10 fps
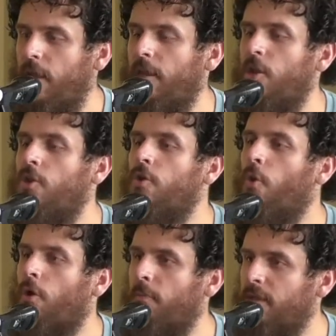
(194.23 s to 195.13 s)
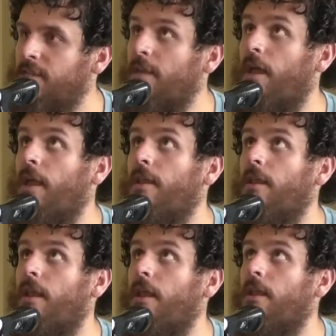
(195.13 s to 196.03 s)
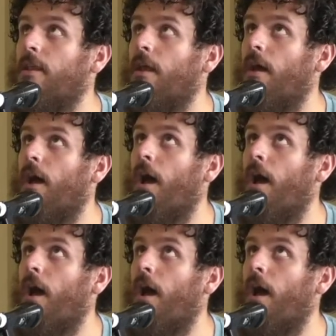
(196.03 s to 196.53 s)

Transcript: an enormous and in in